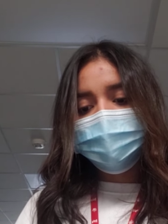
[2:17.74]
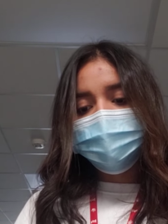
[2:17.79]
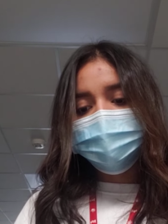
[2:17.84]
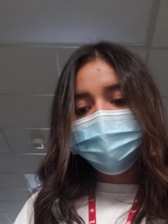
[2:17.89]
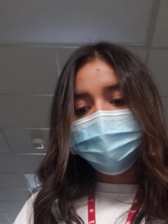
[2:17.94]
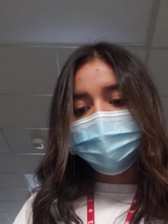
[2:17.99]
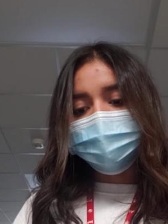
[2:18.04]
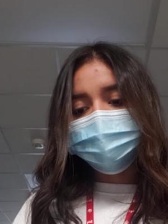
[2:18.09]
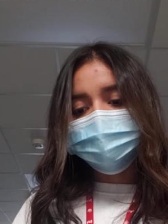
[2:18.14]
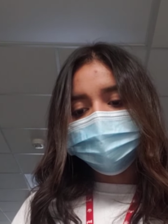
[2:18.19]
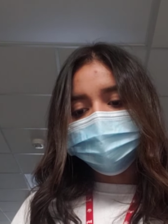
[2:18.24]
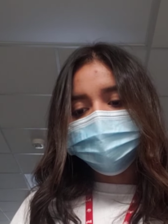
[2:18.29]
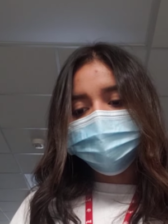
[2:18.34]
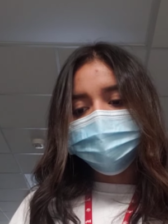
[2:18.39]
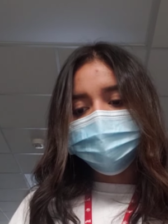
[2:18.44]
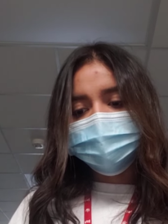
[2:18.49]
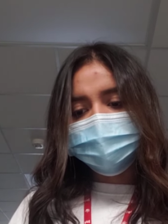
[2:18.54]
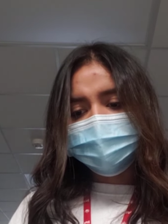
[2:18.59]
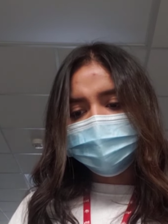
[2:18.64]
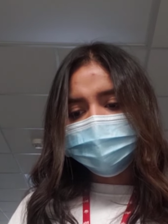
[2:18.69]
makes up
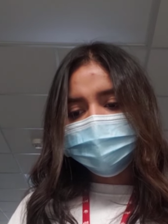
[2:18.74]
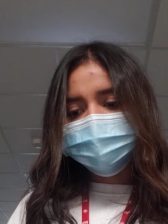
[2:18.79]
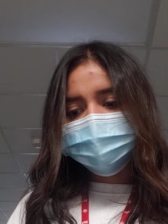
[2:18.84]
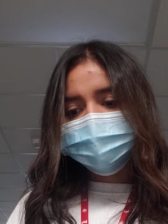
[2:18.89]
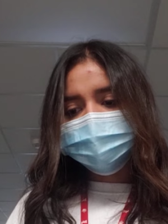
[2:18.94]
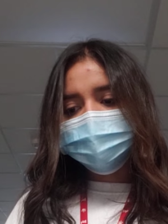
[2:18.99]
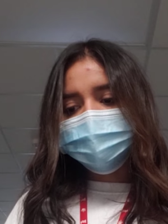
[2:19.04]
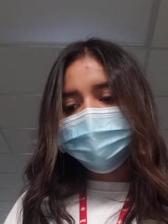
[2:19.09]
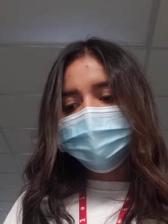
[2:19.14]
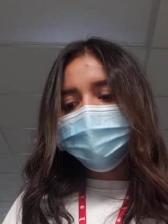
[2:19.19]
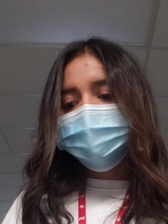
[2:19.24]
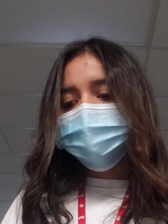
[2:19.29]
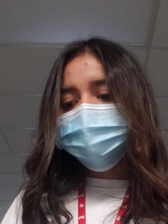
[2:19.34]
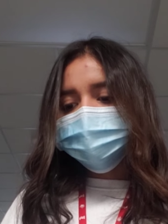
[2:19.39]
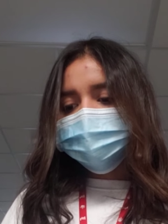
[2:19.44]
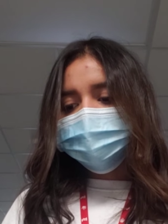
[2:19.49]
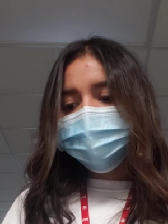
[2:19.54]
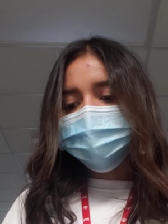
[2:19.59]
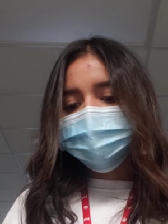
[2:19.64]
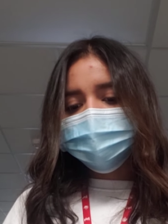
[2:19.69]
genes and
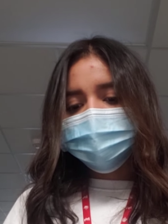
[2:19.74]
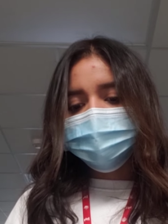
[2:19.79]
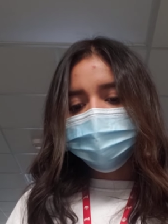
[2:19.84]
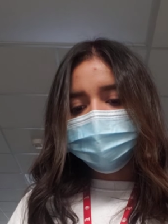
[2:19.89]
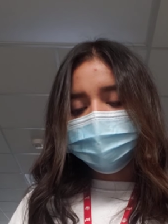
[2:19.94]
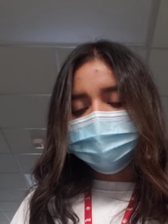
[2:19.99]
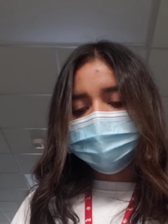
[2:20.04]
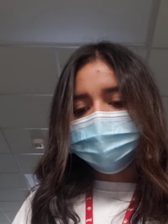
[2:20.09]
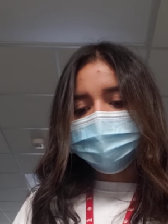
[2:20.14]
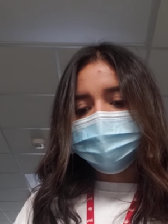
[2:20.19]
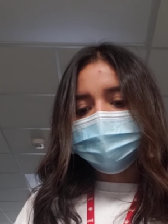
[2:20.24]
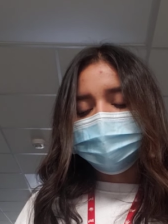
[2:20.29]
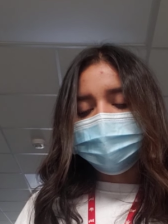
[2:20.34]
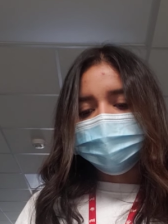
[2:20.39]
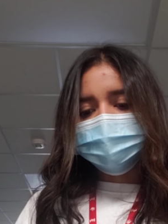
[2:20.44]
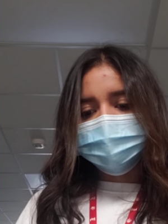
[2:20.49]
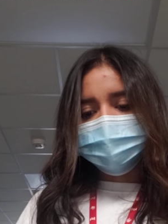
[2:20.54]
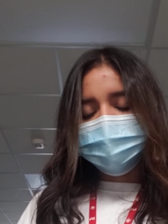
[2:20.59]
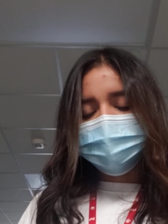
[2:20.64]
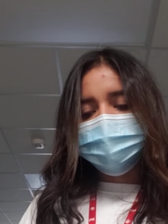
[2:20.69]
genes give physical
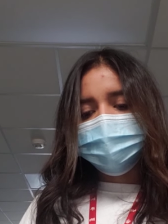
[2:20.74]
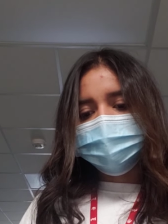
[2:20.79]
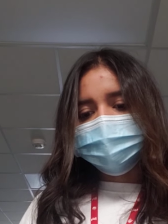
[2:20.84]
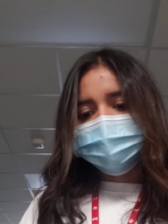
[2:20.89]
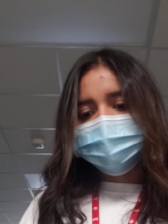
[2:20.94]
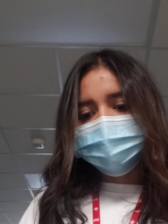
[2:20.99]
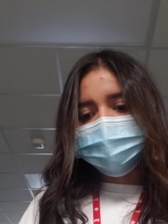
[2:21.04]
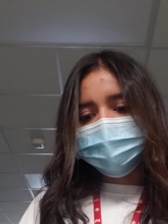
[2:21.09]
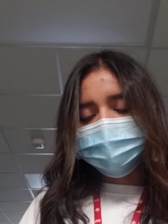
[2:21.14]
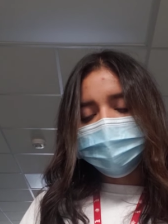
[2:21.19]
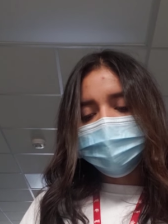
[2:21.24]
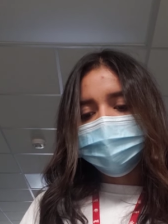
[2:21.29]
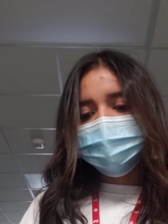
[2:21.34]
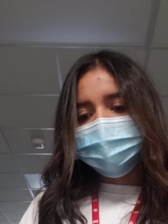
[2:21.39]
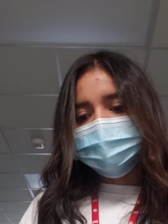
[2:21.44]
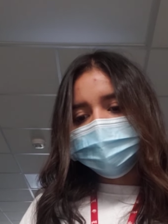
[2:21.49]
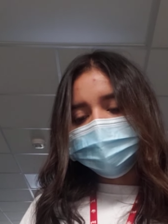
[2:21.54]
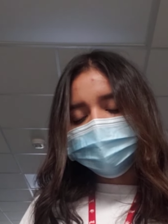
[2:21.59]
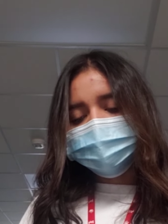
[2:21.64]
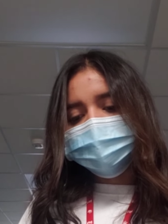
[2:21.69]
characteristics to
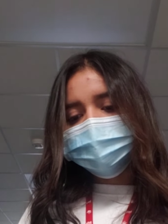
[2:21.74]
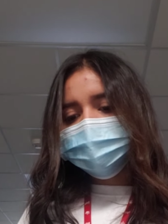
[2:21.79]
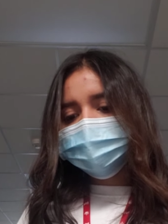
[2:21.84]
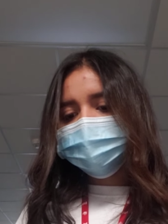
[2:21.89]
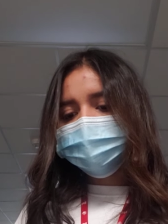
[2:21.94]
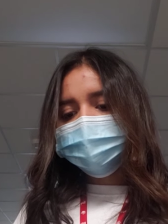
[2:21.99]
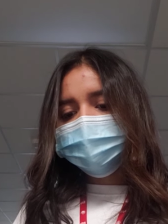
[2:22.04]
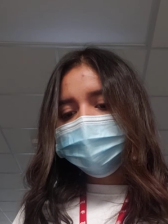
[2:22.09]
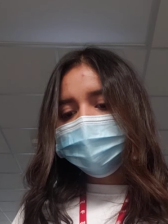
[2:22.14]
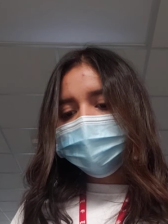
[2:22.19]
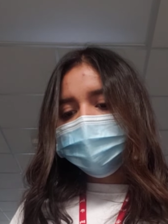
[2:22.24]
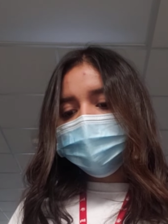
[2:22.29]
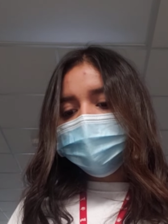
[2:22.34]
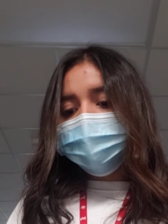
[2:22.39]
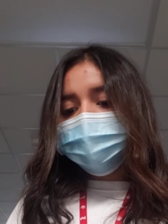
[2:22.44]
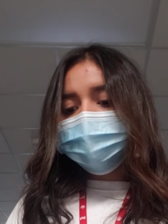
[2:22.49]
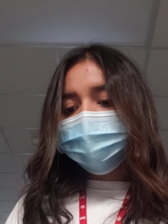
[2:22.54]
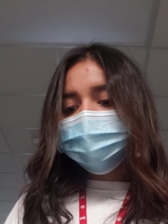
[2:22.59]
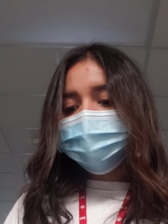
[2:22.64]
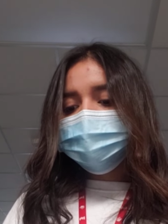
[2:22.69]
organisms,
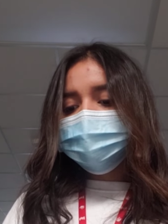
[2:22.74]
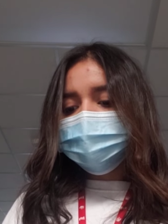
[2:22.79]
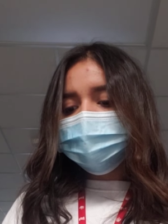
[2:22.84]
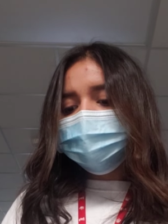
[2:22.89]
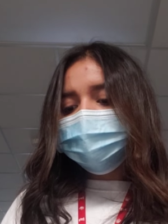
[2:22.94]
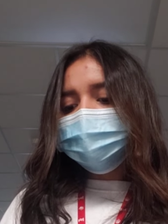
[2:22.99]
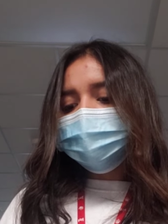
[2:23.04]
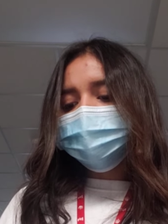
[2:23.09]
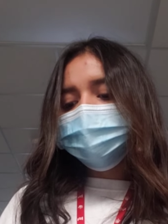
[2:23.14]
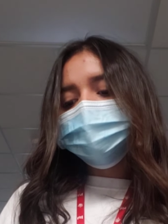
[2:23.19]
we can see how